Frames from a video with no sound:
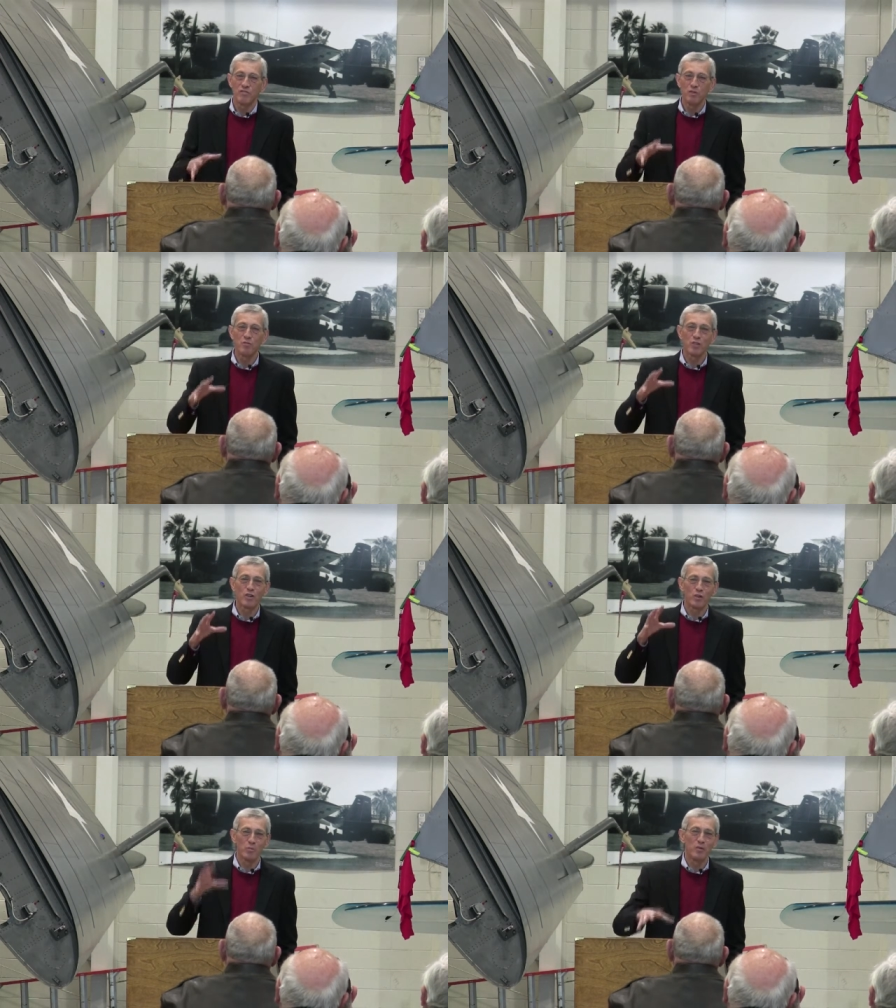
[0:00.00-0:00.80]
If you
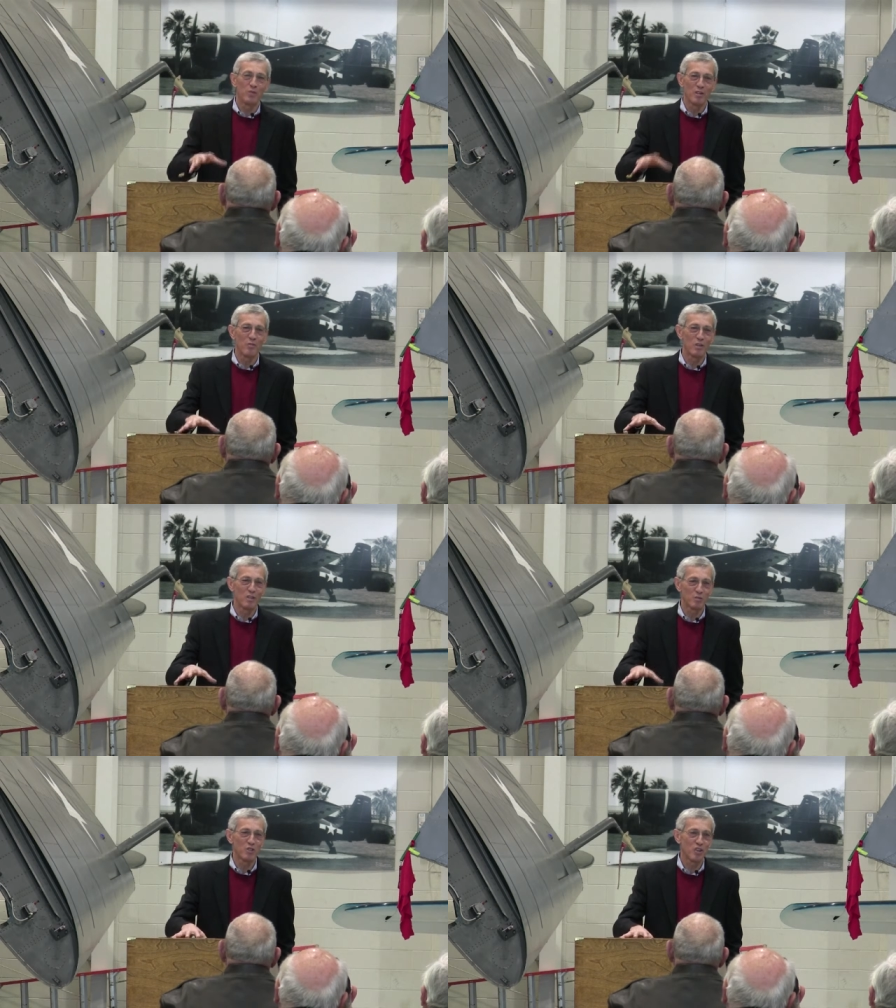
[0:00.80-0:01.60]
were going to be one of the
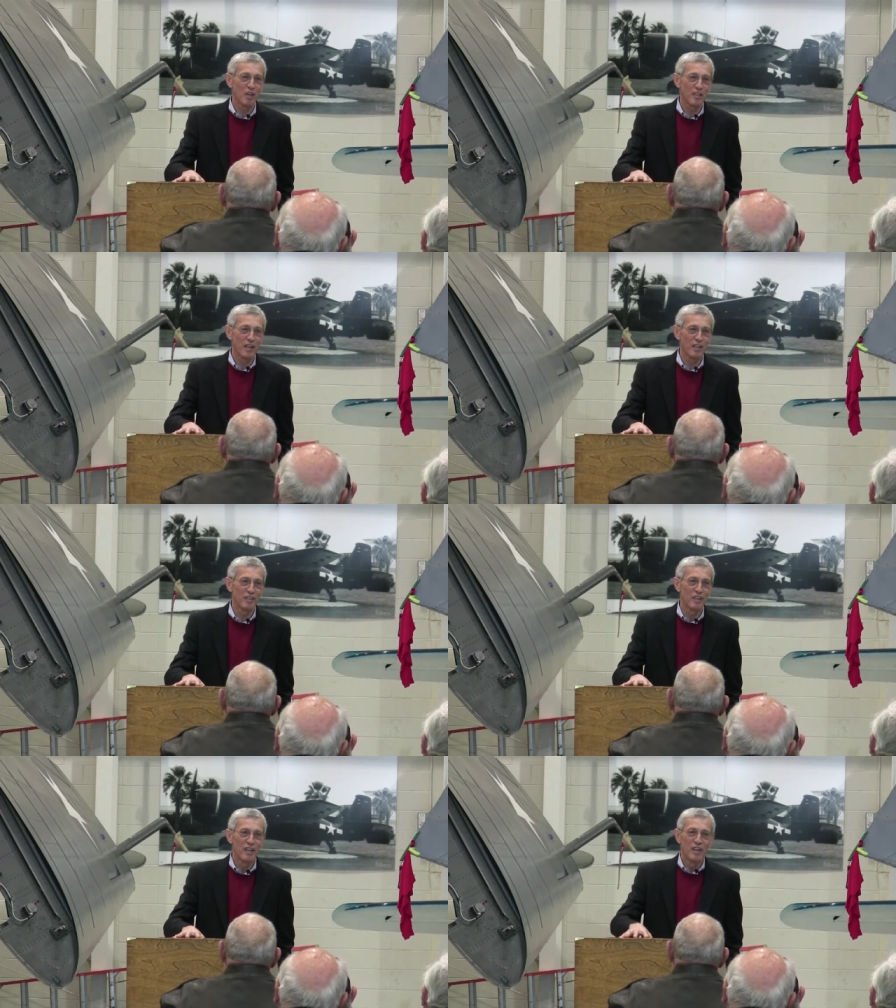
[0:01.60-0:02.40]
ones that was shot
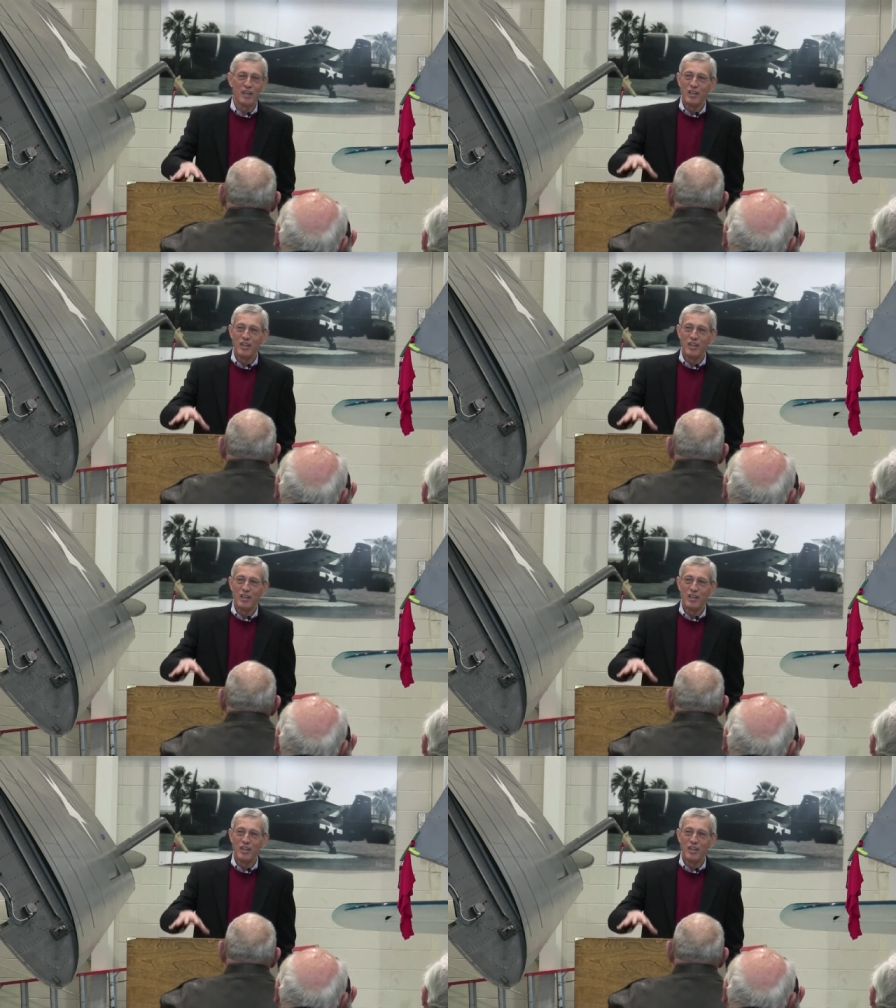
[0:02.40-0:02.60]
down,